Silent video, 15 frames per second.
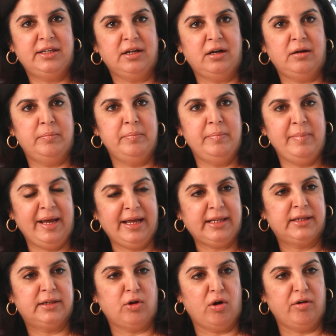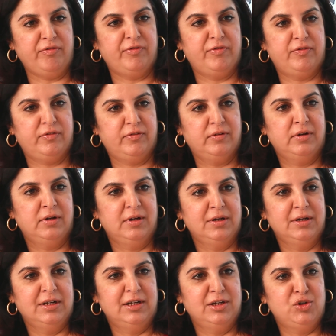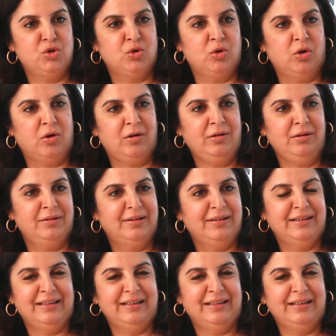a mix of, you know,